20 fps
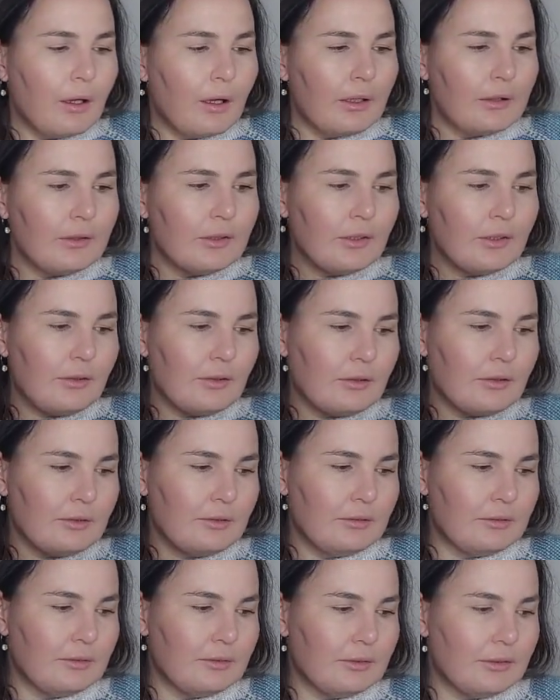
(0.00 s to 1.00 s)
And yeah,
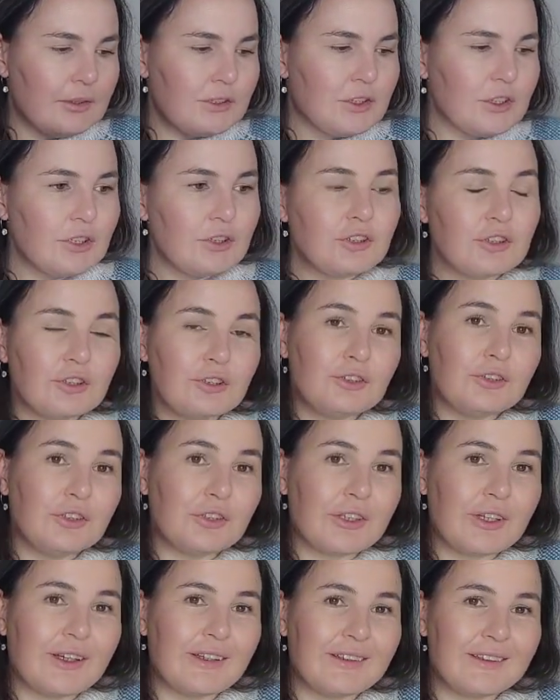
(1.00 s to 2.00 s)
it shows
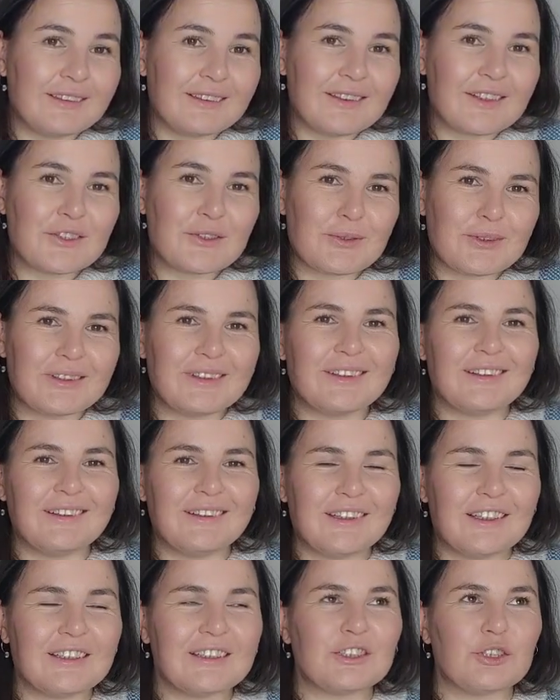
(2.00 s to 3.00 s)
you can knit a
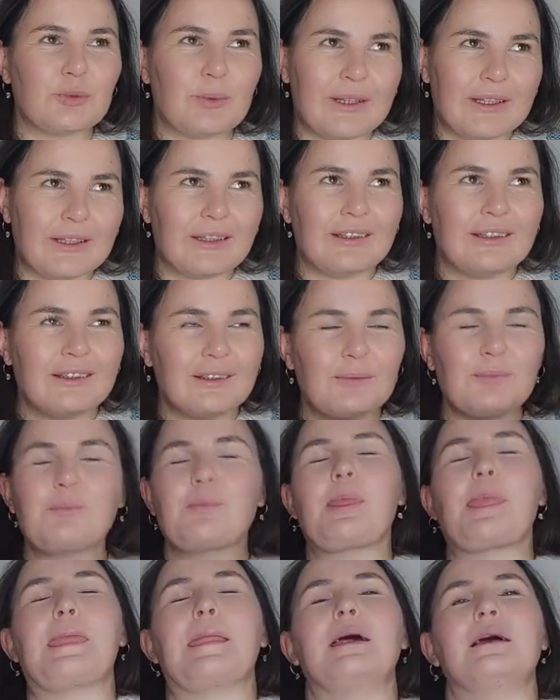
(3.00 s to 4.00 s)
sweater
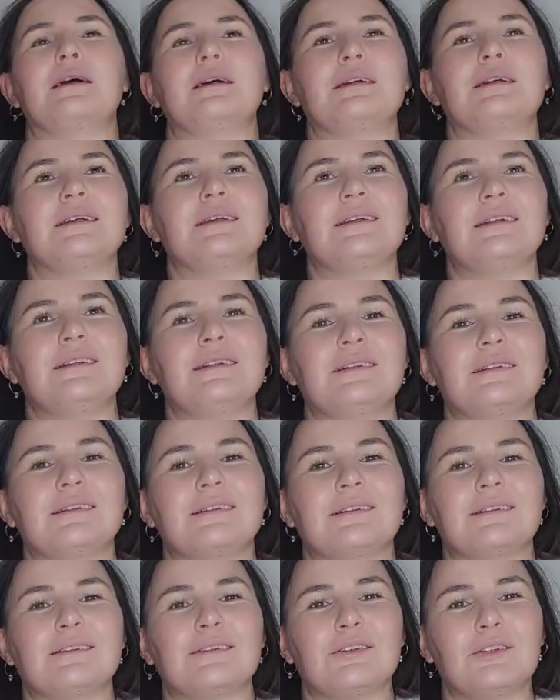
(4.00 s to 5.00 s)

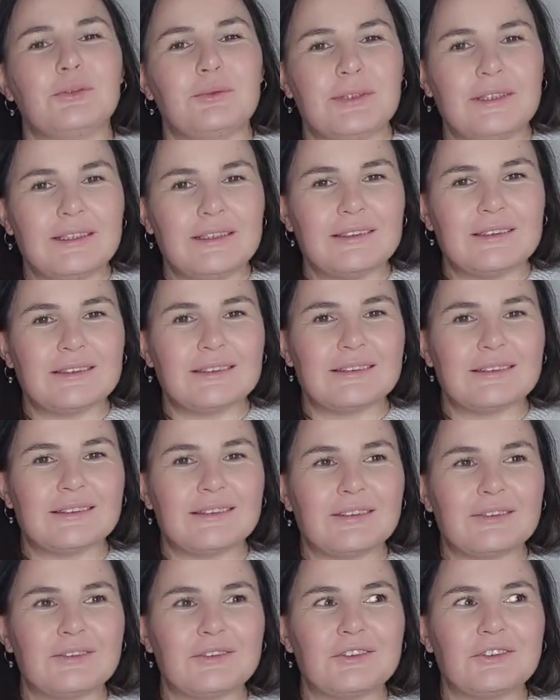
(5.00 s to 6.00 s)
in 2 weeks
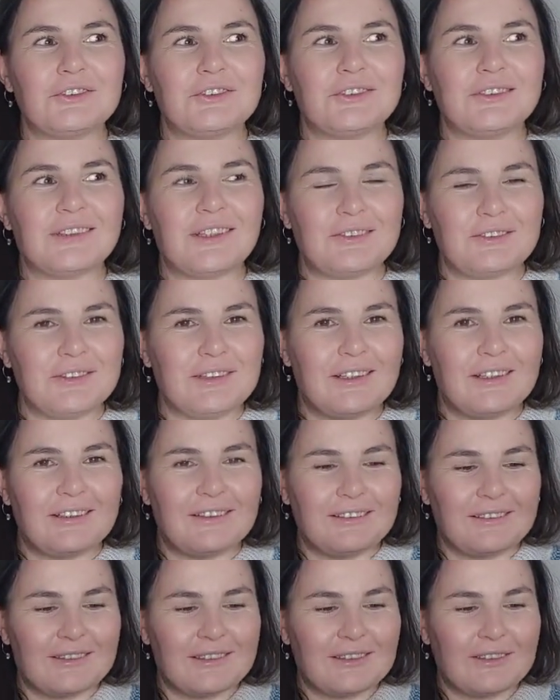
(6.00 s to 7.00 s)
if you do nothing
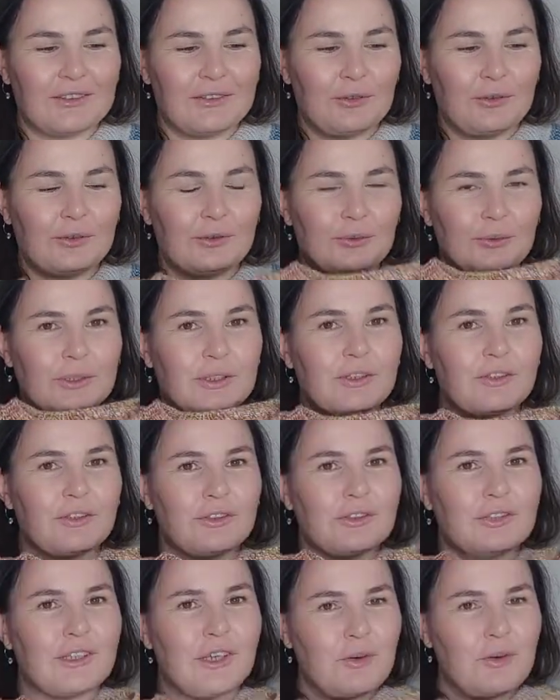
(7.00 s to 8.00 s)
else or work
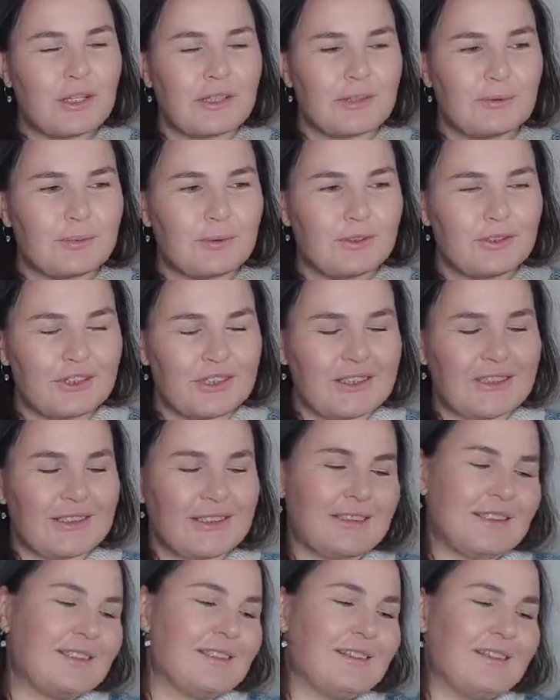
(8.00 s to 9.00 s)
on no other
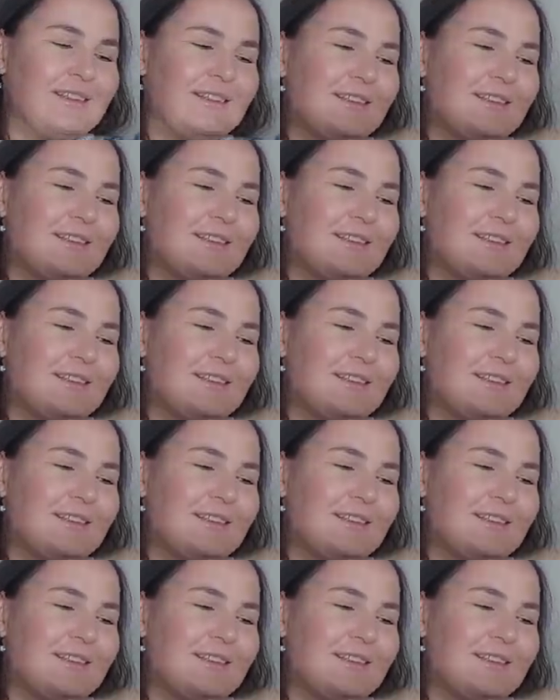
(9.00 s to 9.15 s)
projects.